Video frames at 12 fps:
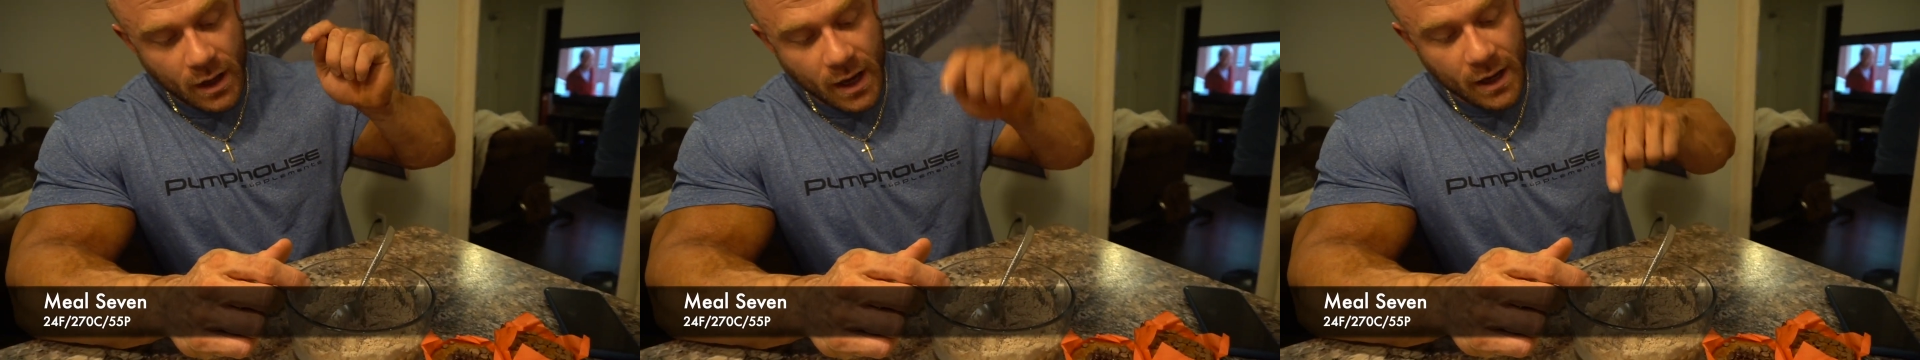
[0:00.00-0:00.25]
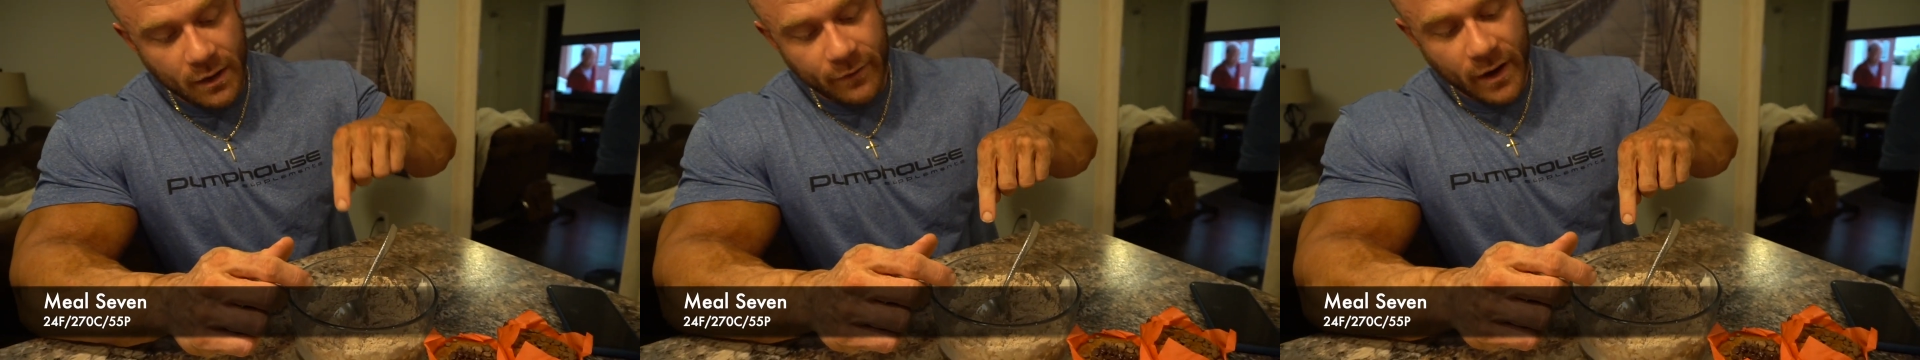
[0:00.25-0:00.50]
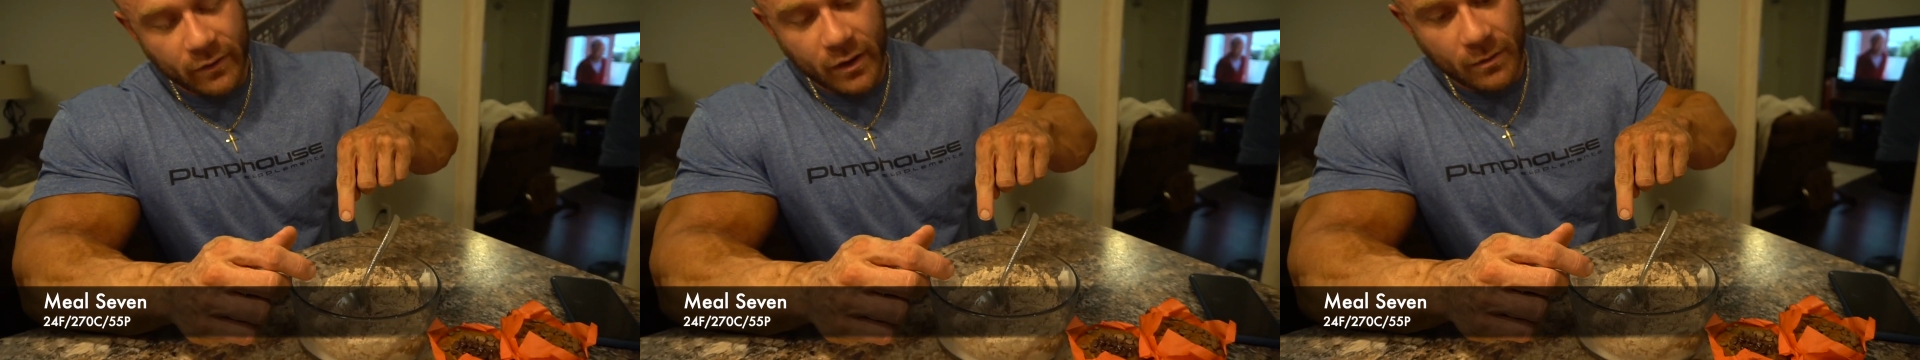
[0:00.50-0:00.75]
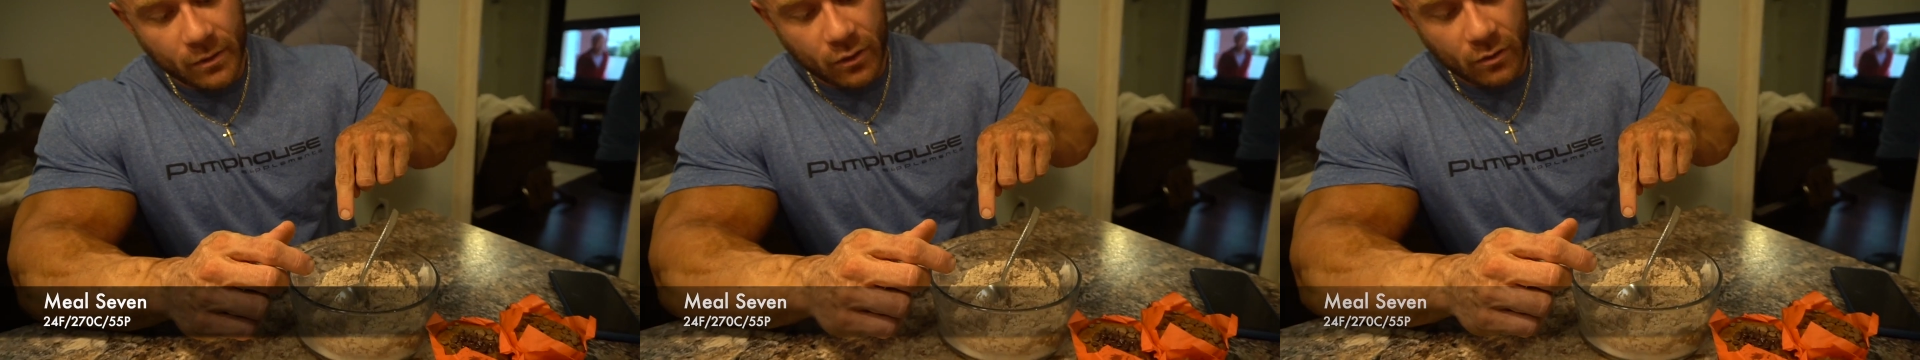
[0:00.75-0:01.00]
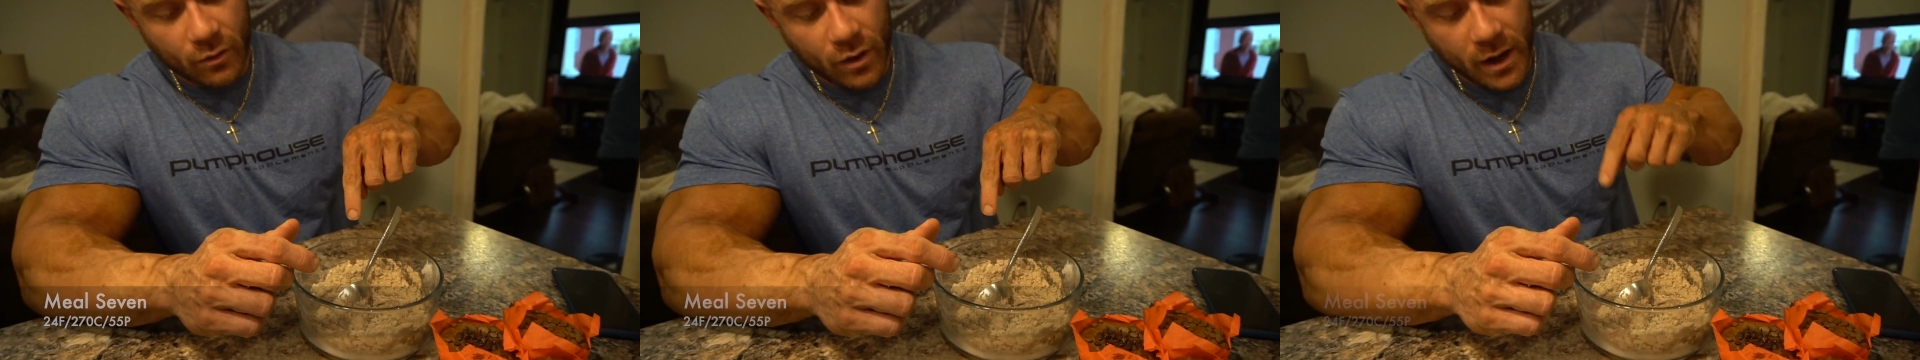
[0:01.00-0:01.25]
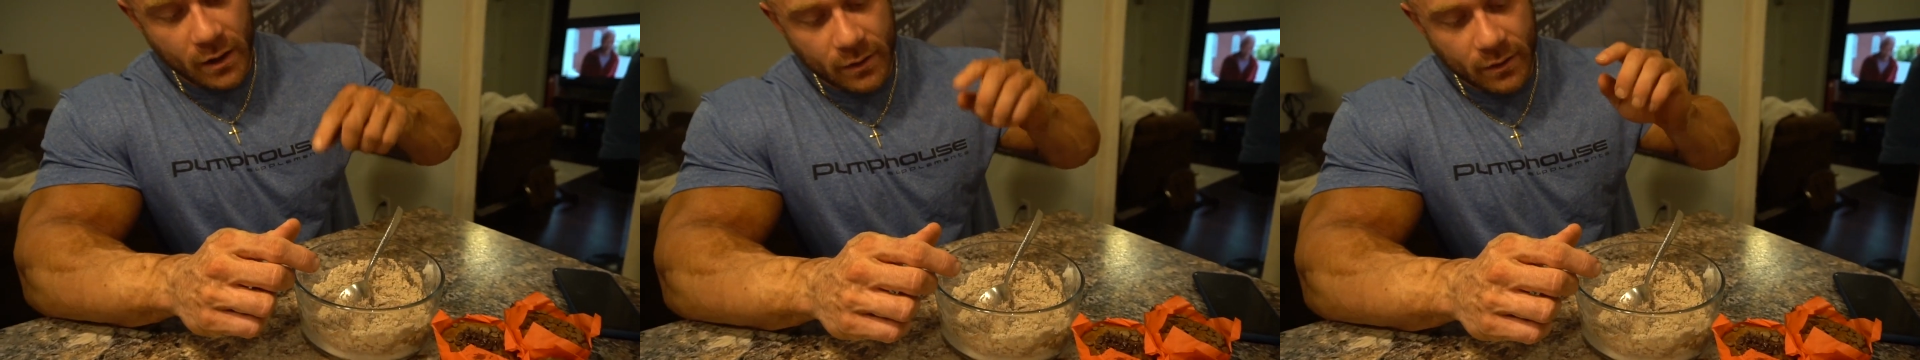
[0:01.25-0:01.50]
85 grams of cream of
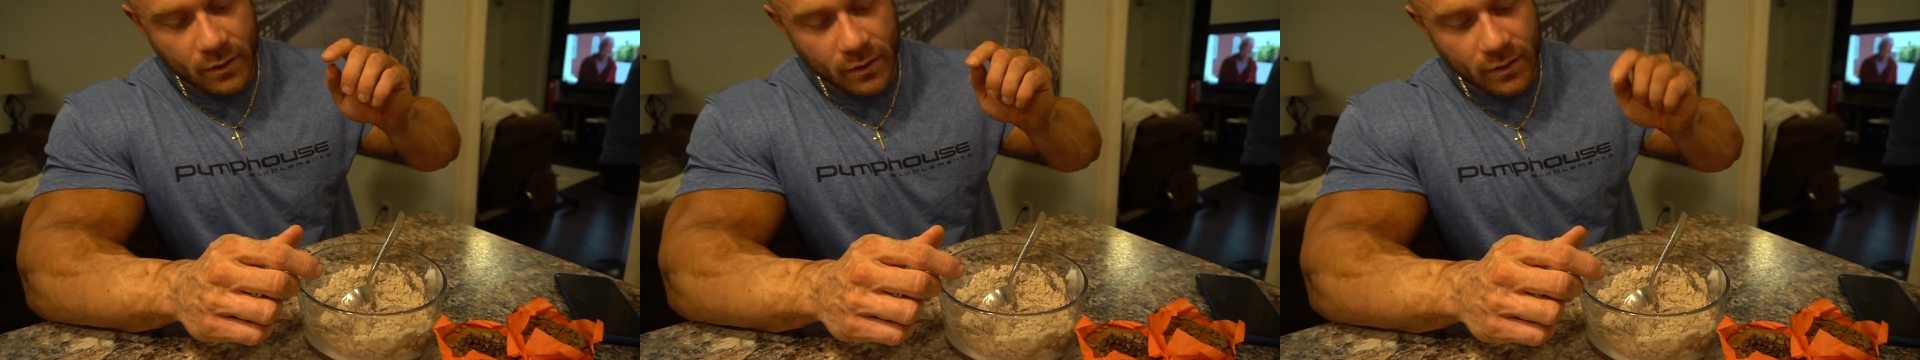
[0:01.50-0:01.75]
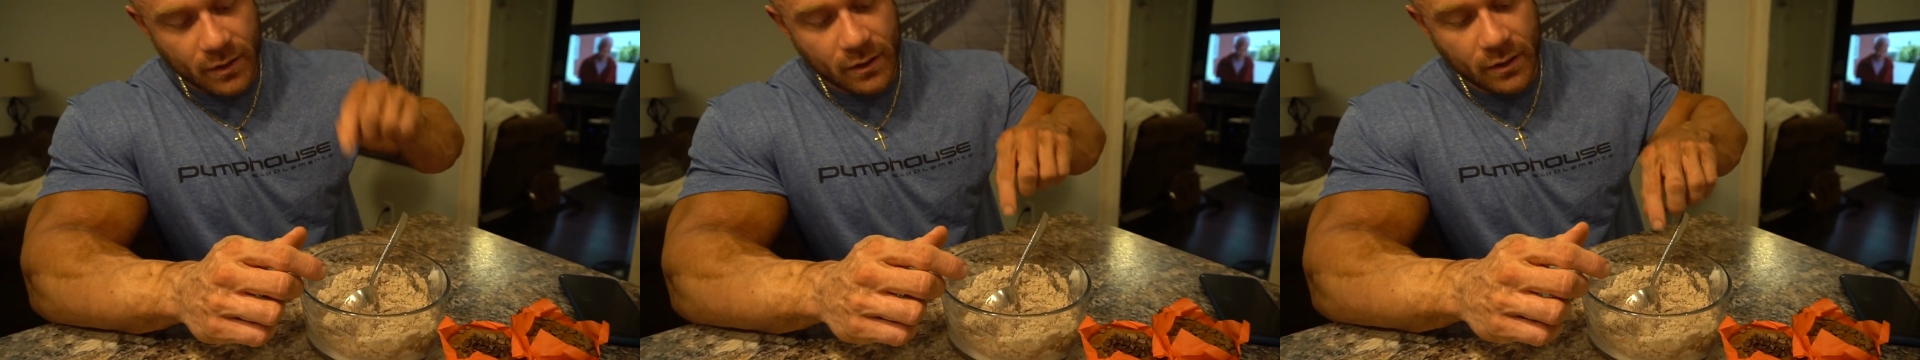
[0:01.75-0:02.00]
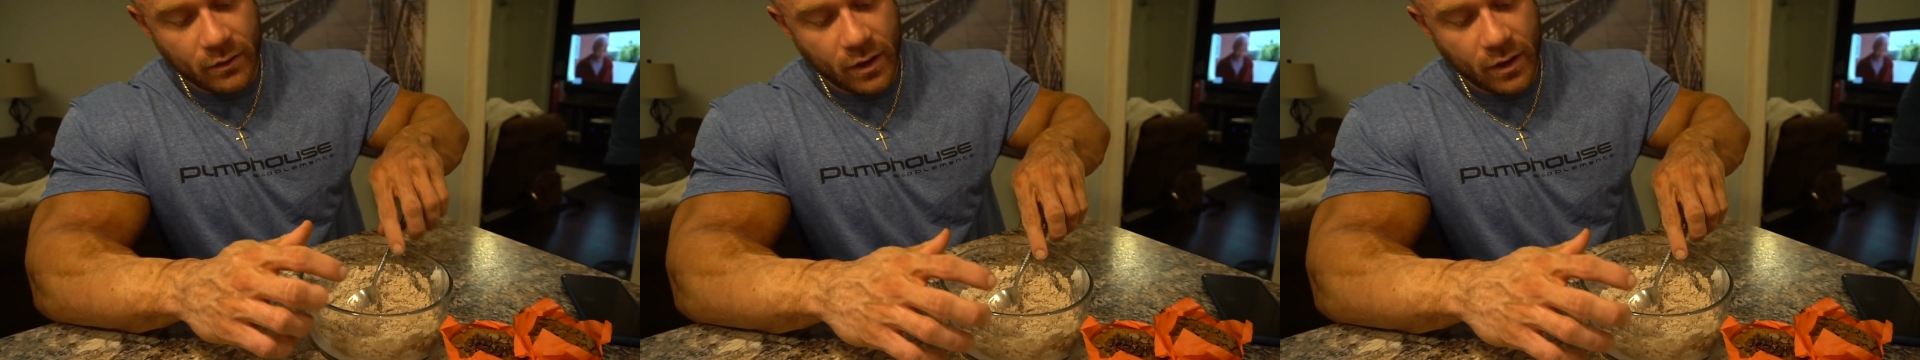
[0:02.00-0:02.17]
rice, 60